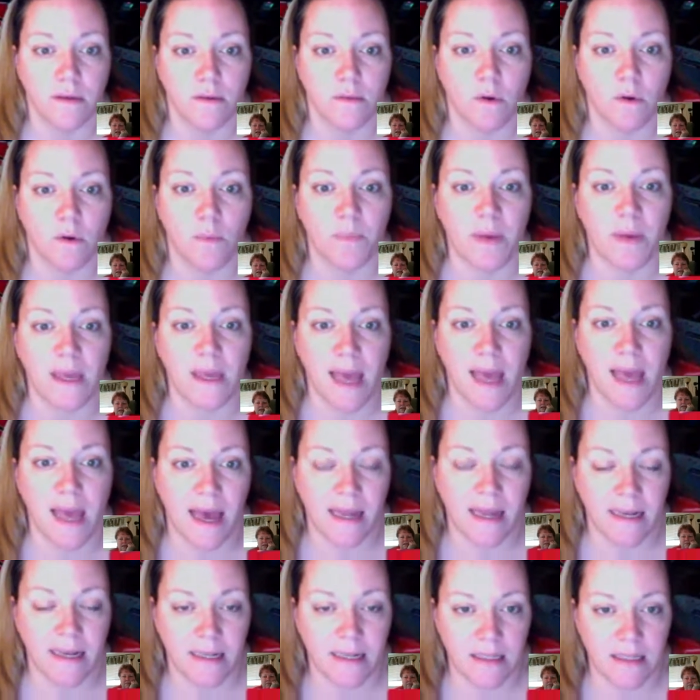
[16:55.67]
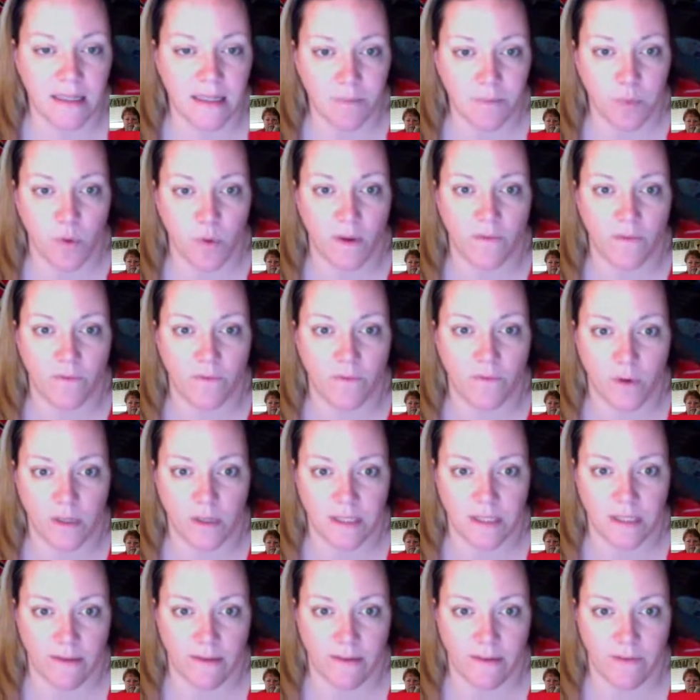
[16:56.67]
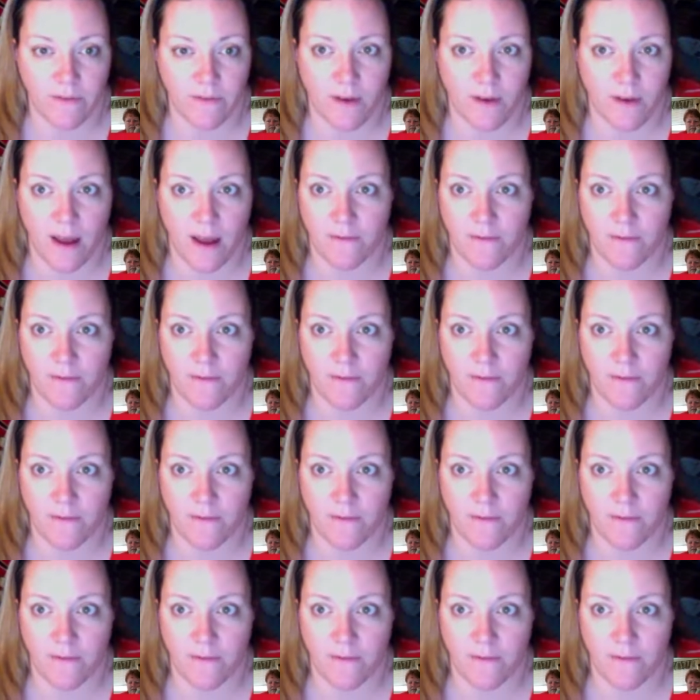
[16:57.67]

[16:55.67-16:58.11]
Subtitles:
Well, P hat is 0.475 for